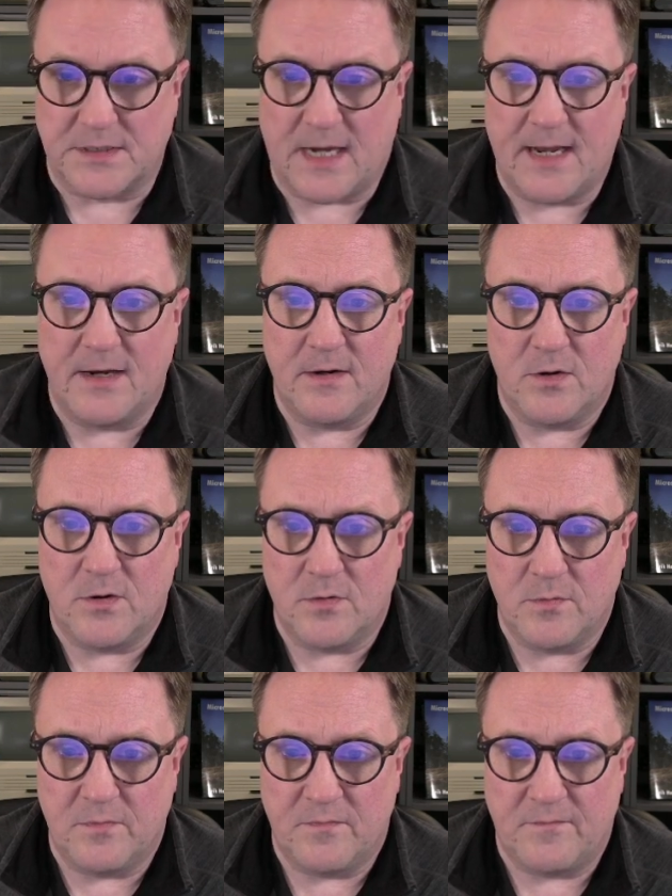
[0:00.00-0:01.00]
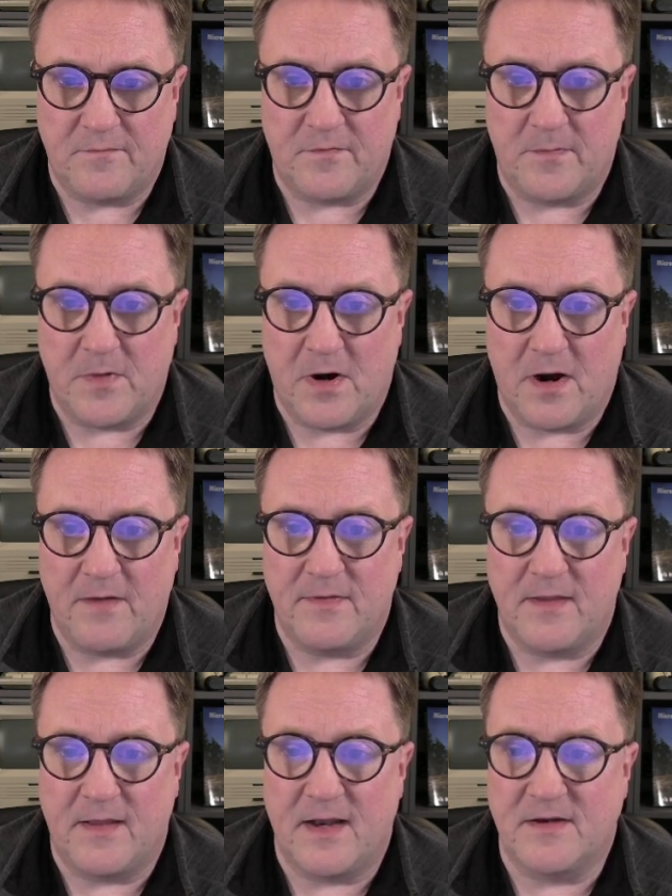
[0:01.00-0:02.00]
I know from heart
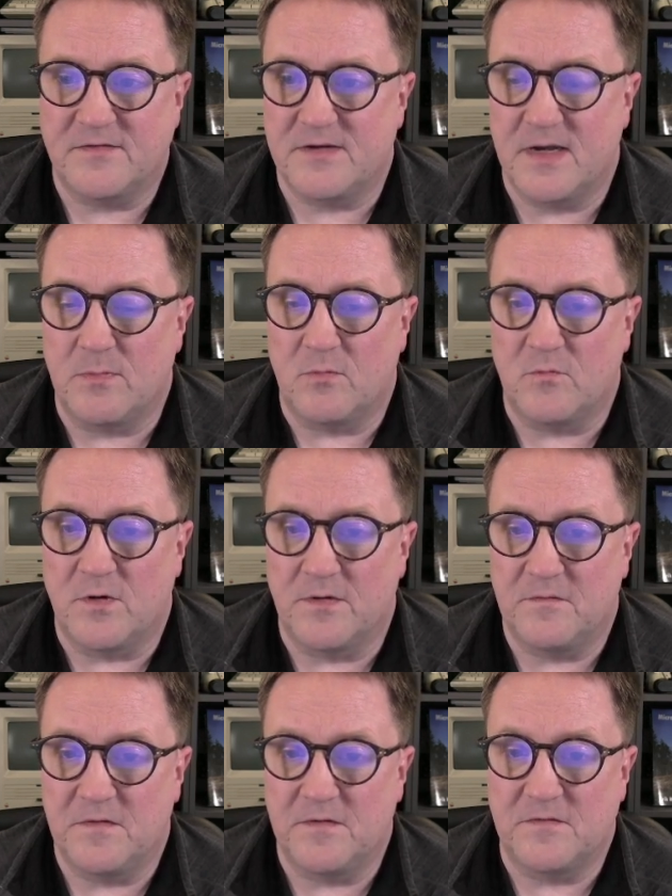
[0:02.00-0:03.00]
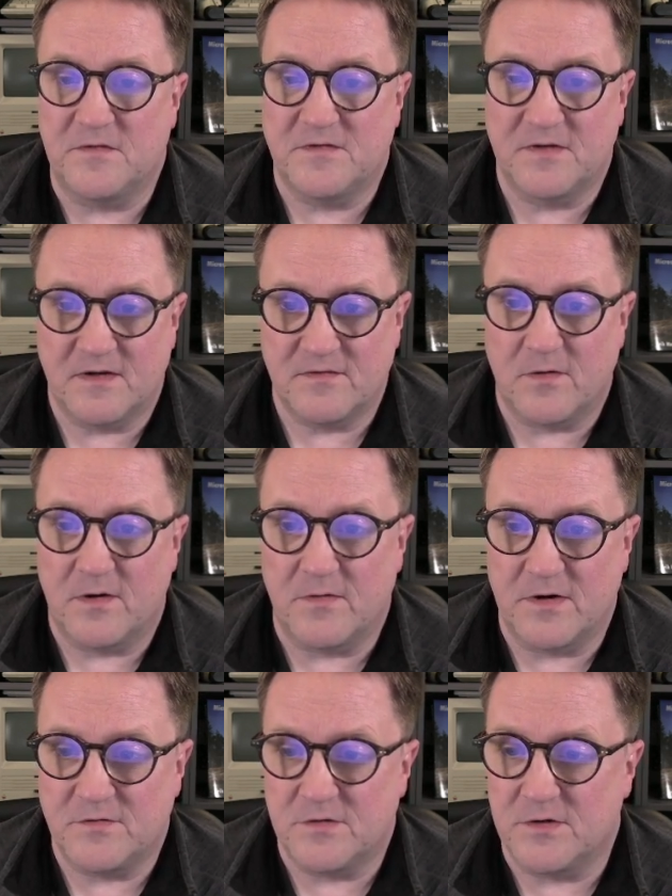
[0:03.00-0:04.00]
that is table 156.
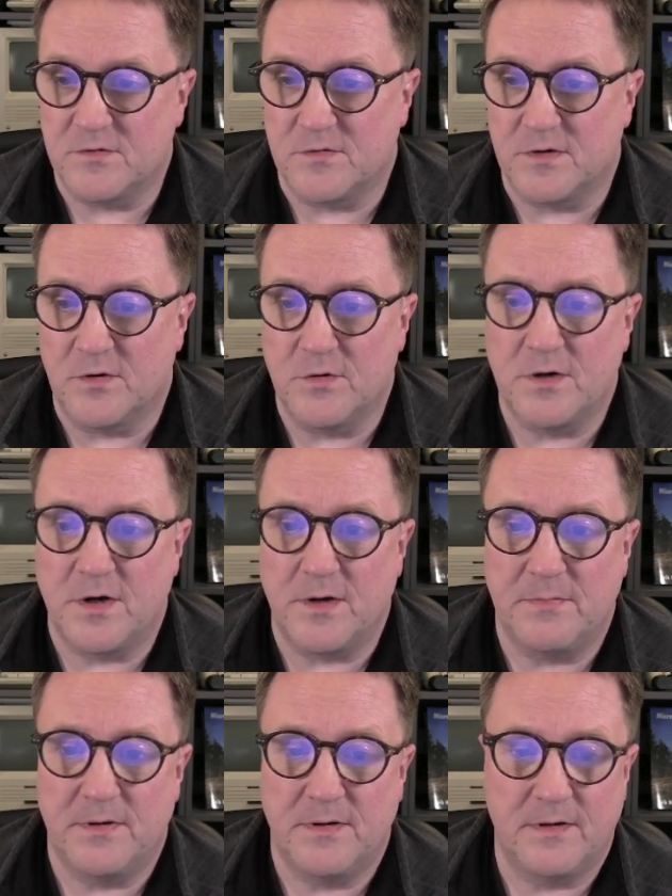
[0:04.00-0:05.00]
Otherwise, you can do the lookup.